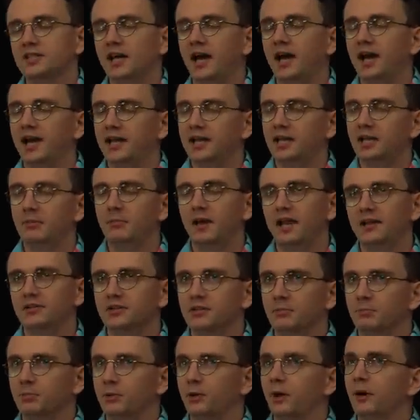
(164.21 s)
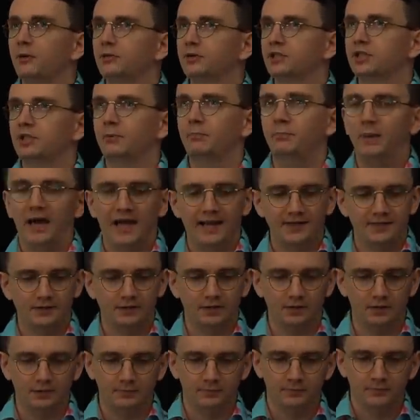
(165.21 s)
high command's approach to
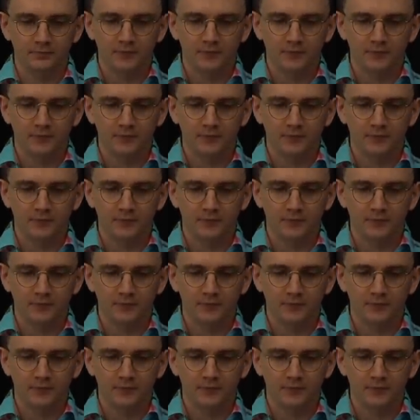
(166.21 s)
battle